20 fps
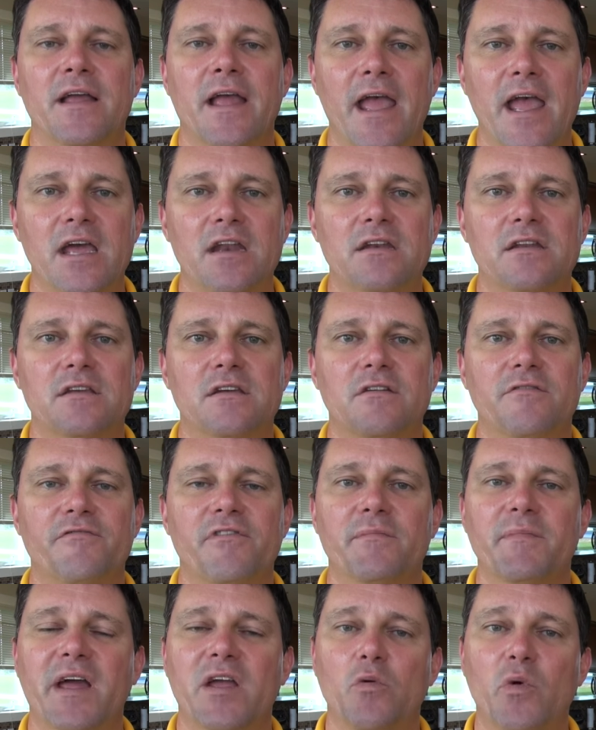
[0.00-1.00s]
And
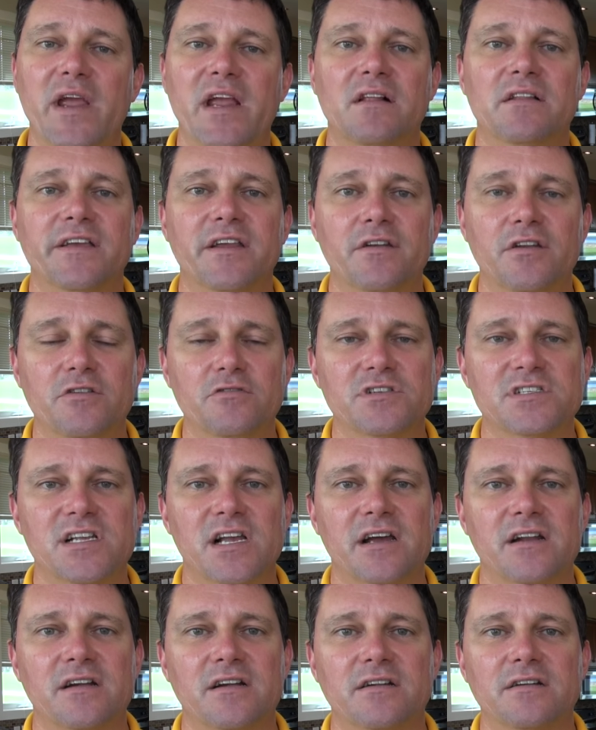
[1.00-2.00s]
for my weekly
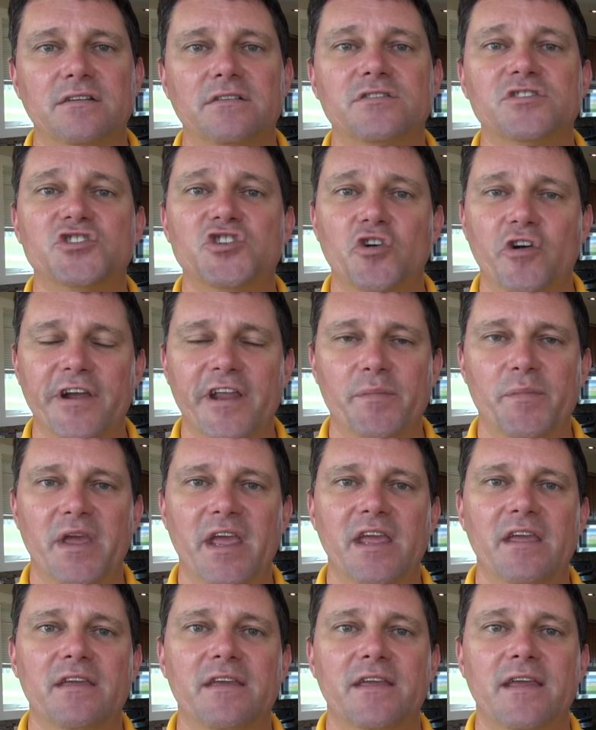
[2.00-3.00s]
newsletter, join
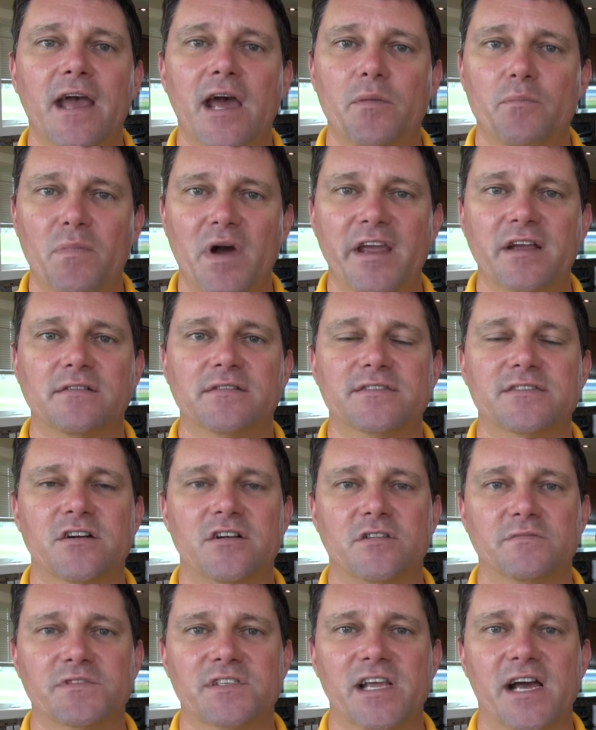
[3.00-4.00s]
me at michaels
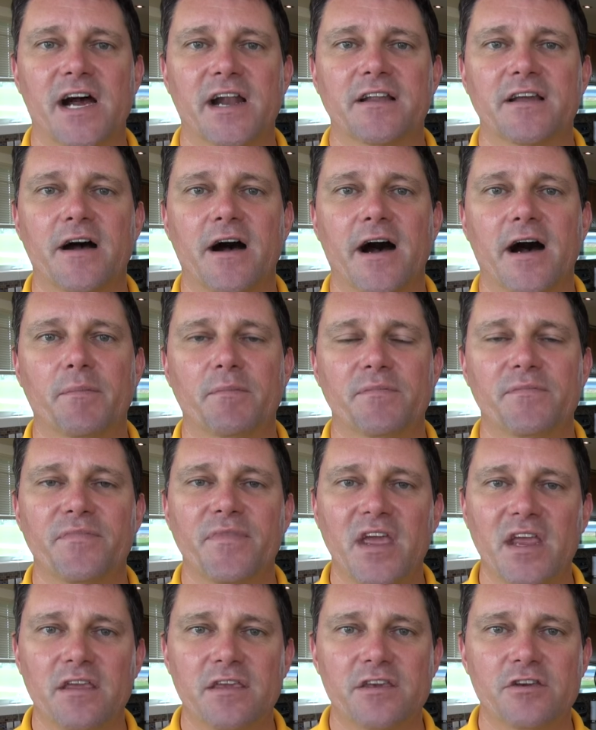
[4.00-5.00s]
homes dot com.
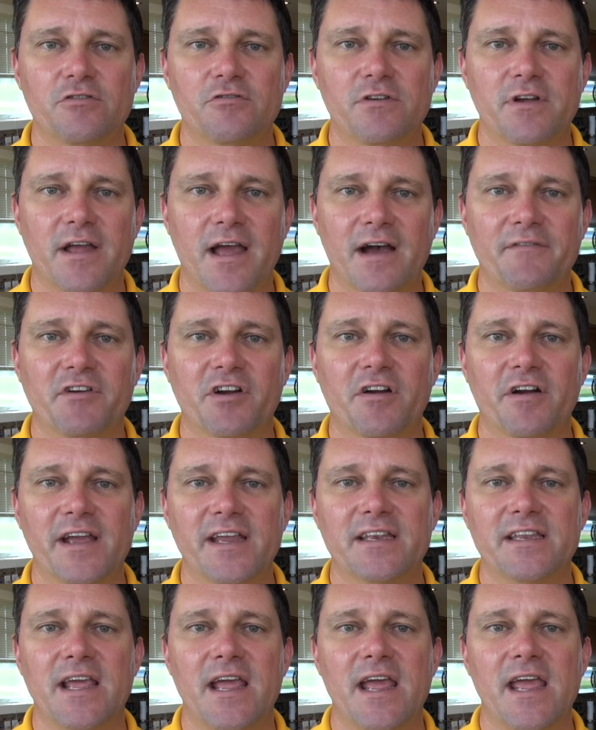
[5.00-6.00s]
Thank you, have a
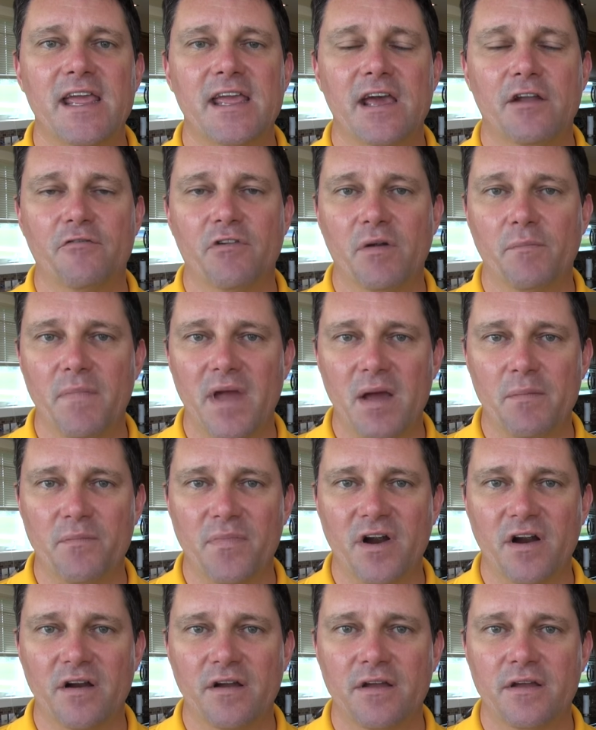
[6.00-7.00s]
great day, and
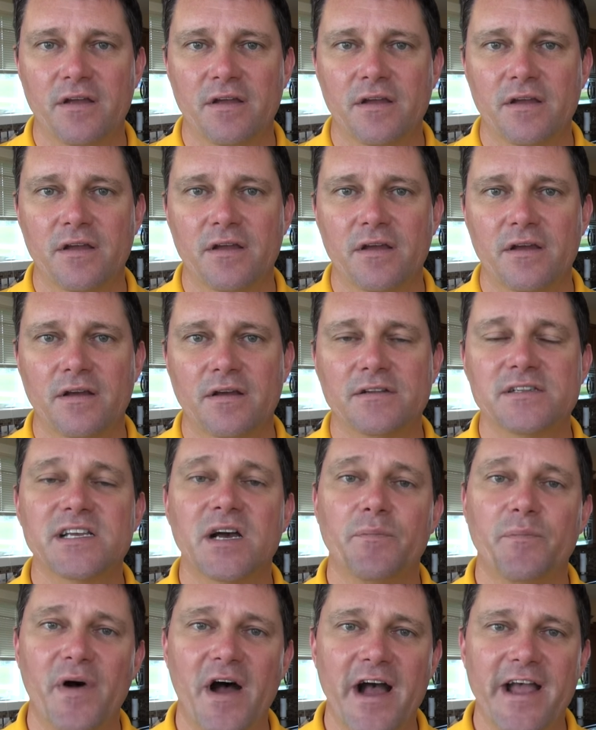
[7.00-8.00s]
remember to
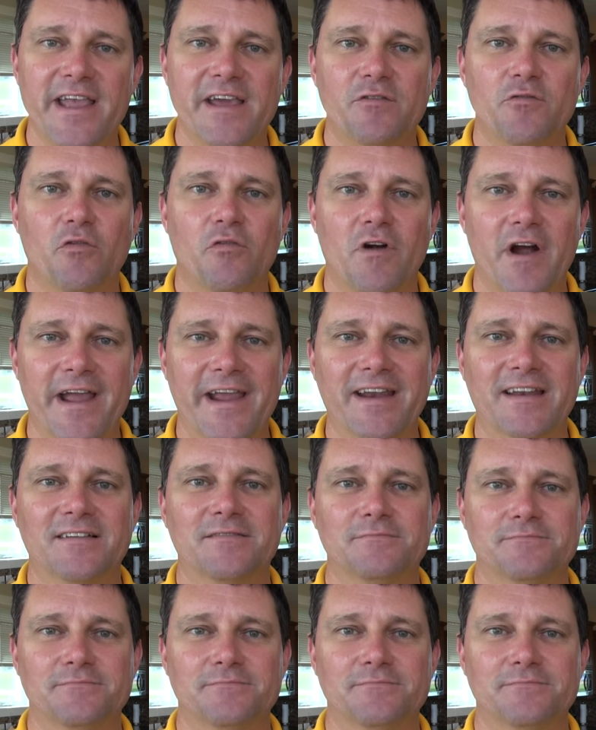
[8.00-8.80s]
buy it right.